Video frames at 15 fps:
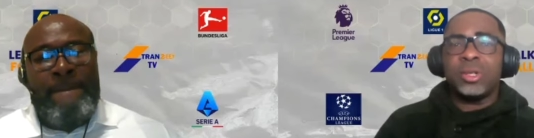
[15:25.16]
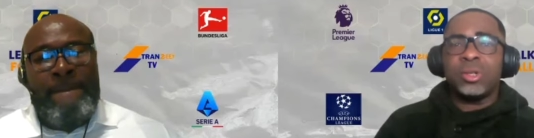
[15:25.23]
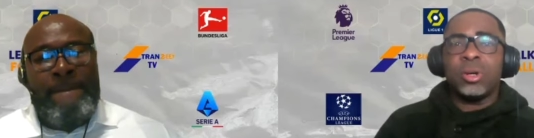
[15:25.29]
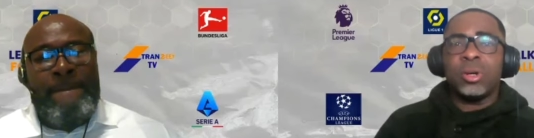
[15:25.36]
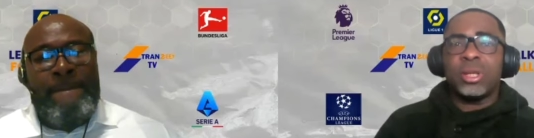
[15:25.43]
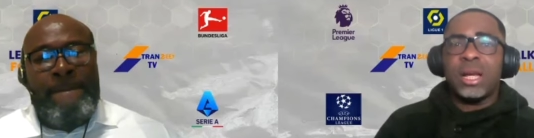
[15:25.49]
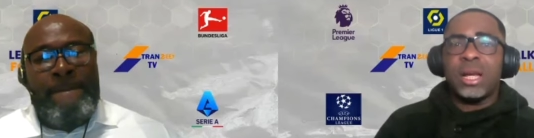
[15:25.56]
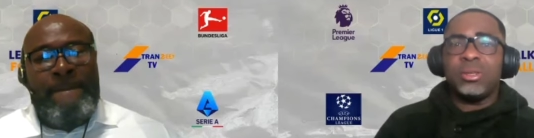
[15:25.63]

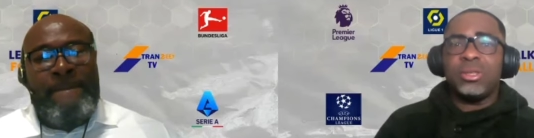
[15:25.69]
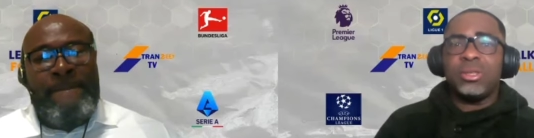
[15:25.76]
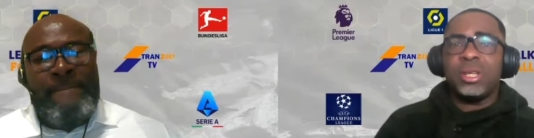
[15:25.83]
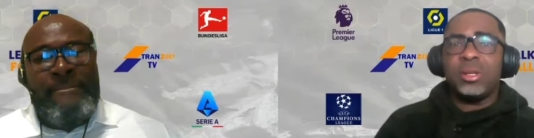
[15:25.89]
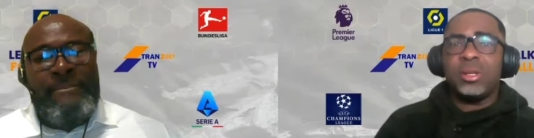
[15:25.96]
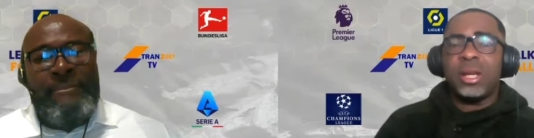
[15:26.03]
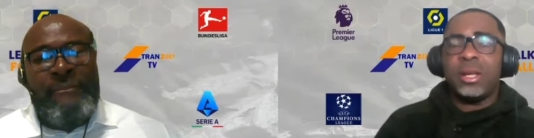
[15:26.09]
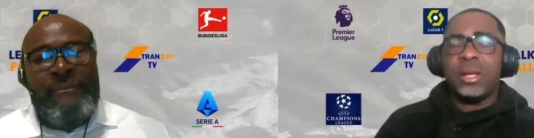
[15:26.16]
Speaker 1: result. And I
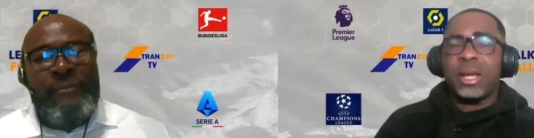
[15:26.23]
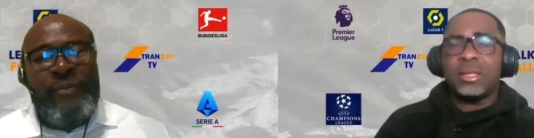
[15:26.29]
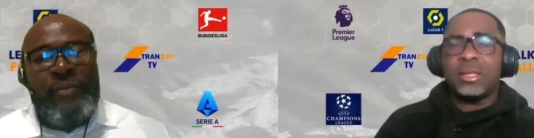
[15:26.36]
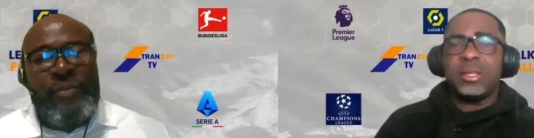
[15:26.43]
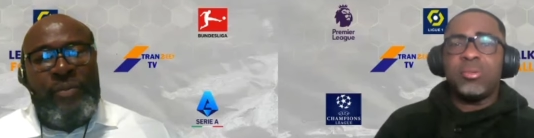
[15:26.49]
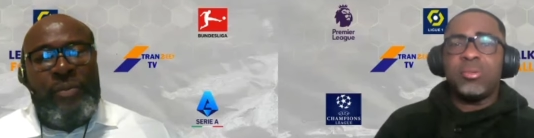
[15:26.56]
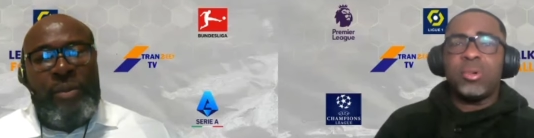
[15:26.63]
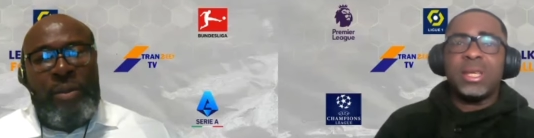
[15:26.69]
think eh, you can
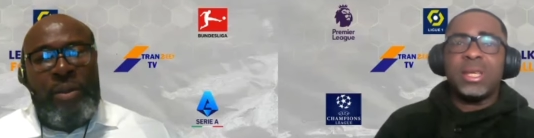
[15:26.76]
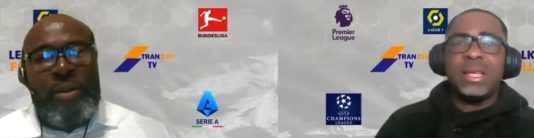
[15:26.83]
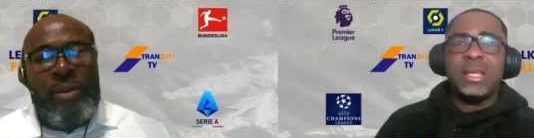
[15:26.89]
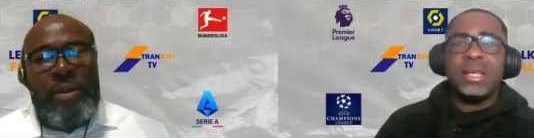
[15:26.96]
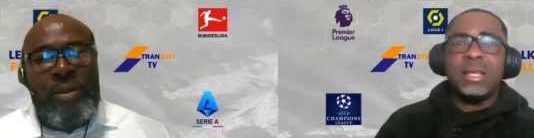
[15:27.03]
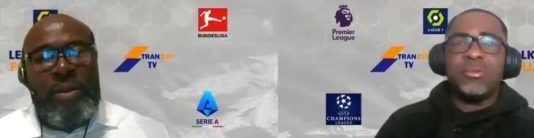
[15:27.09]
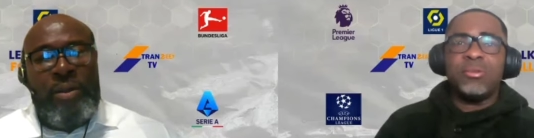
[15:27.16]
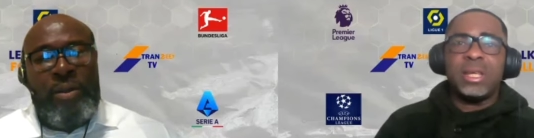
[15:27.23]
see when
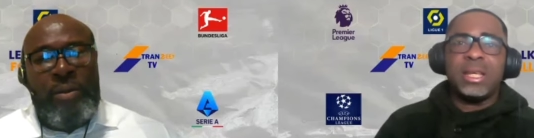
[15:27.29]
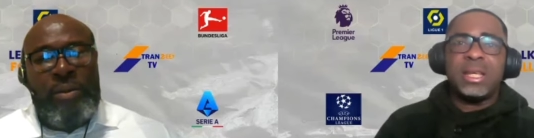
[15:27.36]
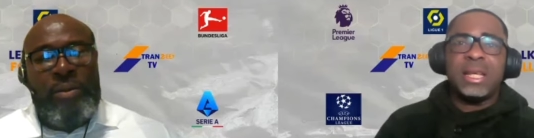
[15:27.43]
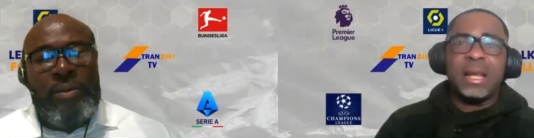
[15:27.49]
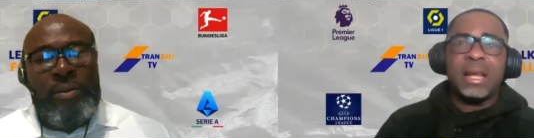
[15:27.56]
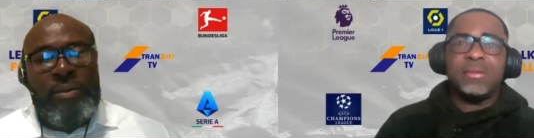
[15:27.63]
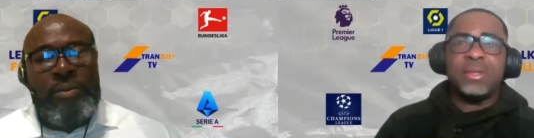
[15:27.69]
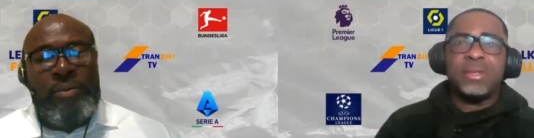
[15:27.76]
he when he
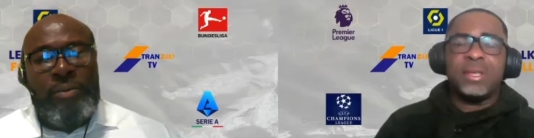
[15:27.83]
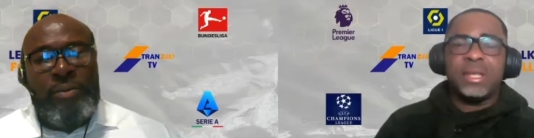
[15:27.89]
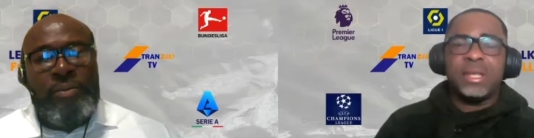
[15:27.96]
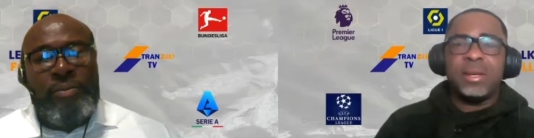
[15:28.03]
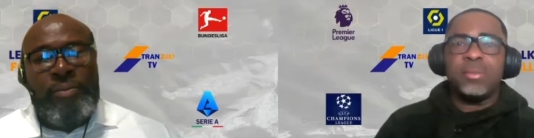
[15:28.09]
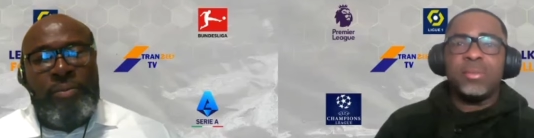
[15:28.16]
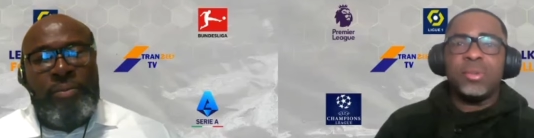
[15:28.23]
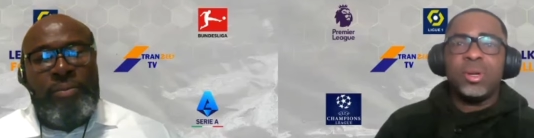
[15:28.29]
left the
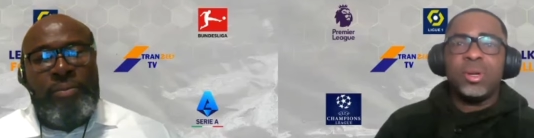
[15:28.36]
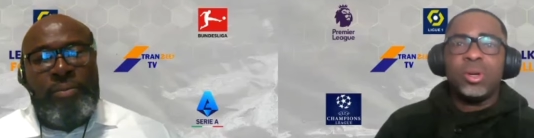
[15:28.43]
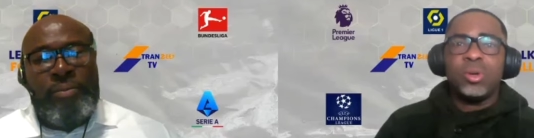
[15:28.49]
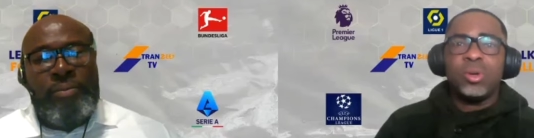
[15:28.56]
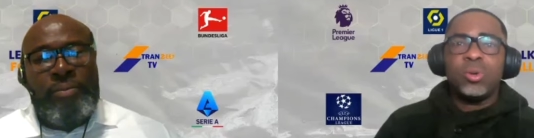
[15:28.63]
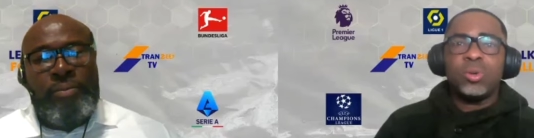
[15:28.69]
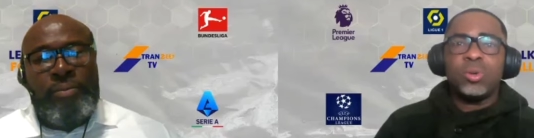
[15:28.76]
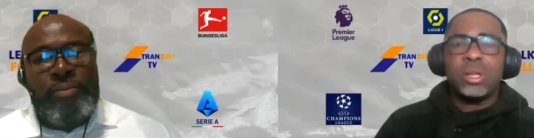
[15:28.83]
team,
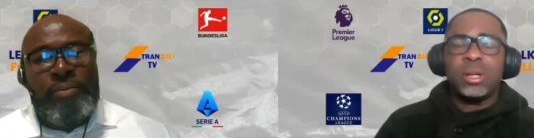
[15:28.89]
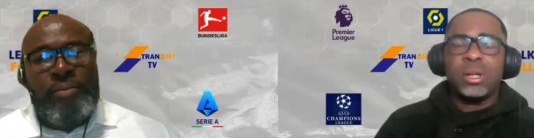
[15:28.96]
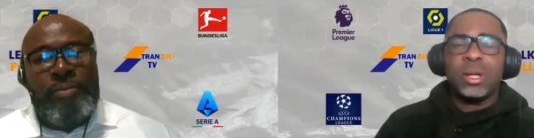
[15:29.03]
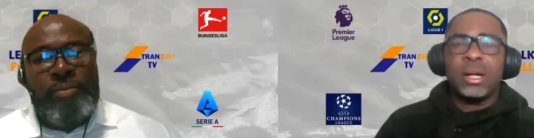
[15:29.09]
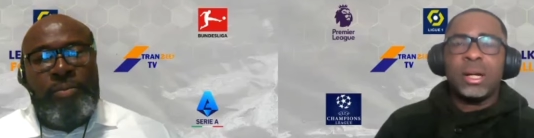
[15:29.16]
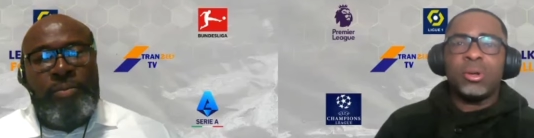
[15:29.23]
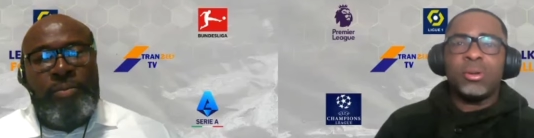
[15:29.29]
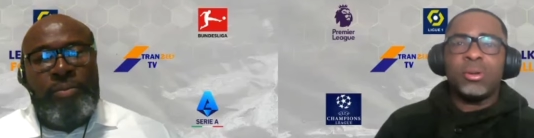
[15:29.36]
you could see
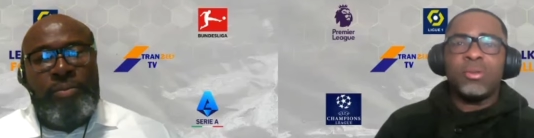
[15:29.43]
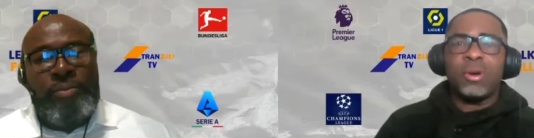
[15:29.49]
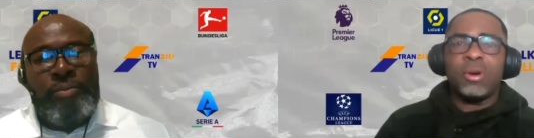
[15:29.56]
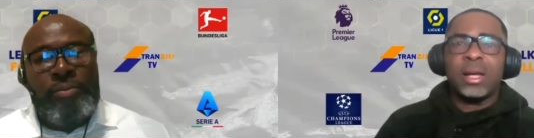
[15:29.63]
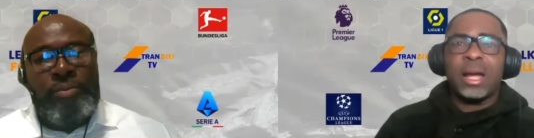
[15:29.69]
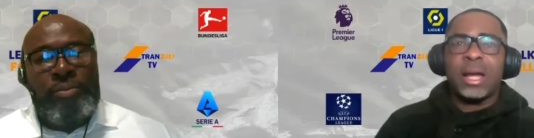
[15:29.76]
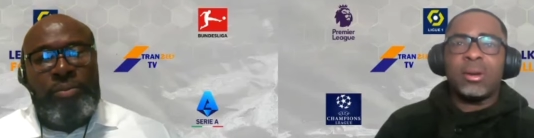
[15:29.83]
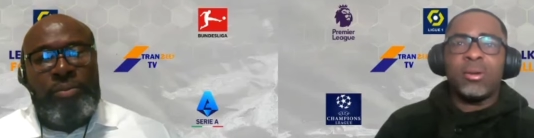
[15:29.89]
that Cote
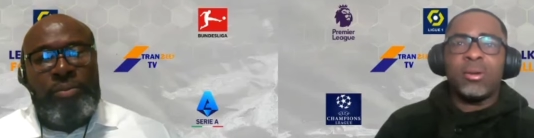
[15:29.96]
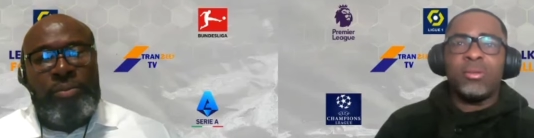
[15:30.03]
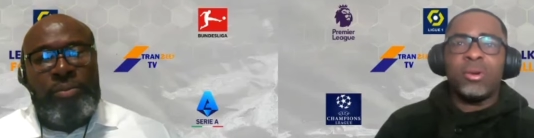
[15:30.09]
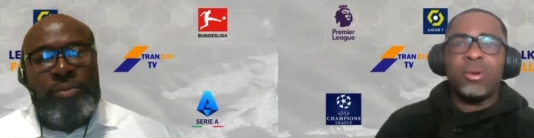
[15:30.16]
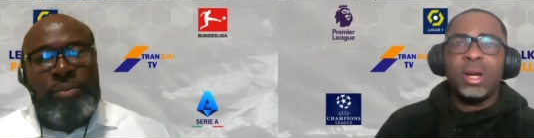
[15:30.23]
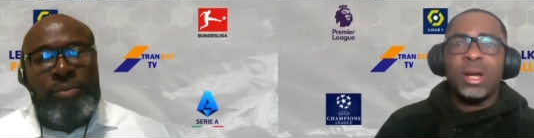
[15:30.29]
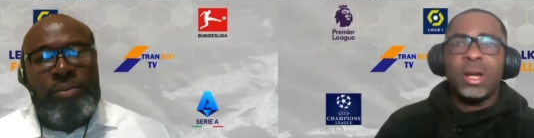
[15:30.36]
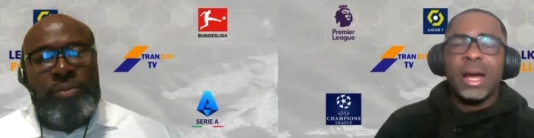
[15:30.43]
d'Ivoire kind of
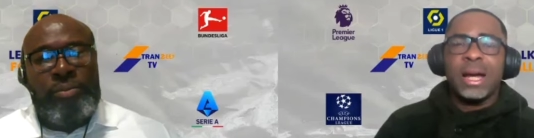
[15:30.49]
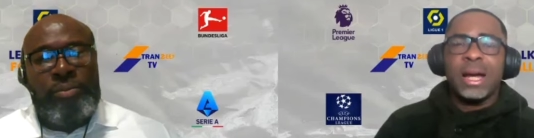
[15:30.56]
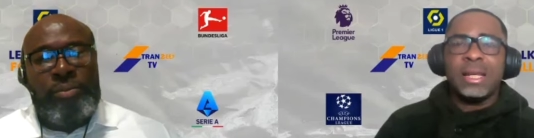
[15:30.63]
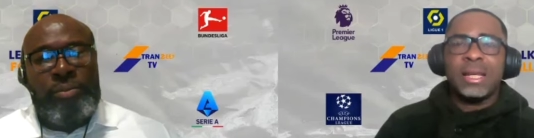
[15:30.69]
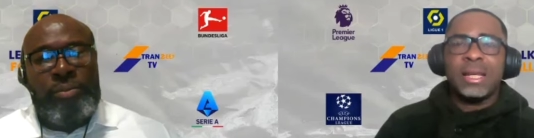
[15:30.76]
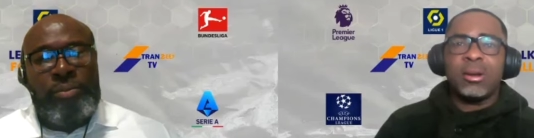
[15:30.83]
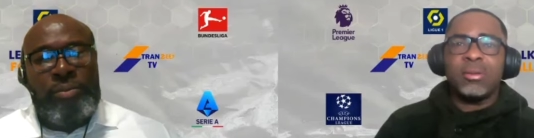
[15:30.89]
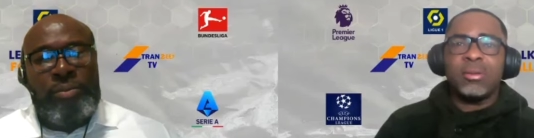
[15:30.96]
had
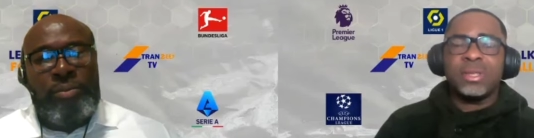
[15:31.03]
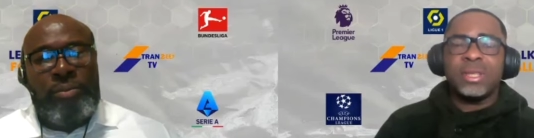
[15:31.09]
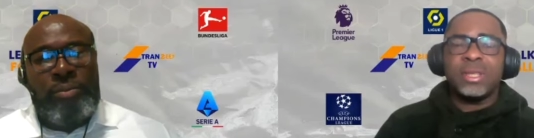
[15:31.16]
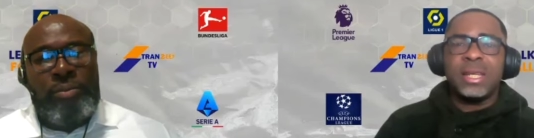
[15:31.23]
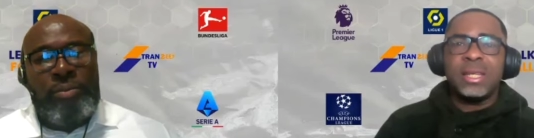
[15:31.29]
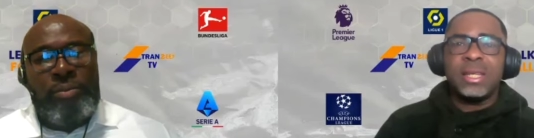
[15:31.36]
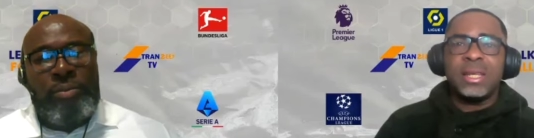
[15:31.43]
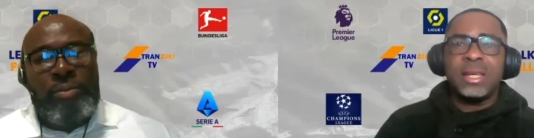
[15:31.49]
a kind of
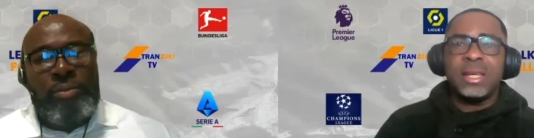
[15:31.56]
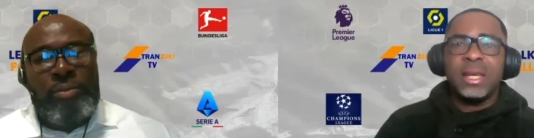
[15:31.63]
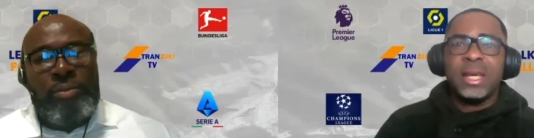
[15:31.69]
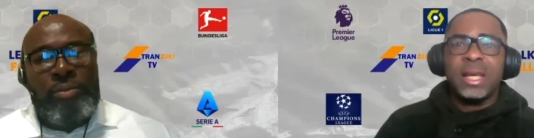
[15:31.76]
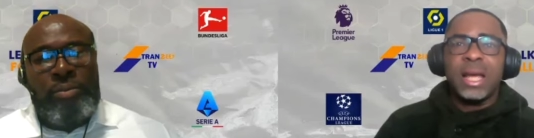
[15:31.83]
steady